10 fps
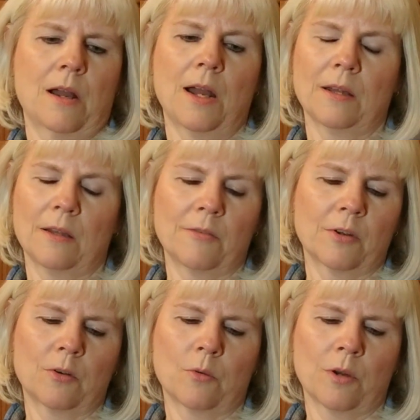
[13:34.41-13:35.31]
love a
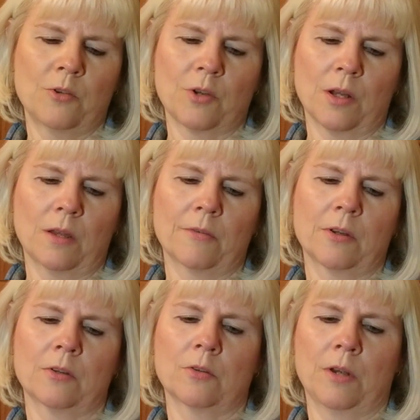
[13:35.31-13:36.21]
good orange, and I love a
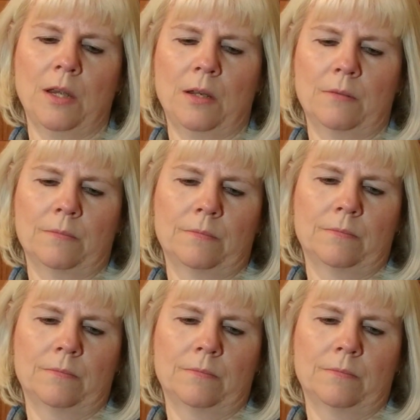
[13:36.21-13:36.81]
good green.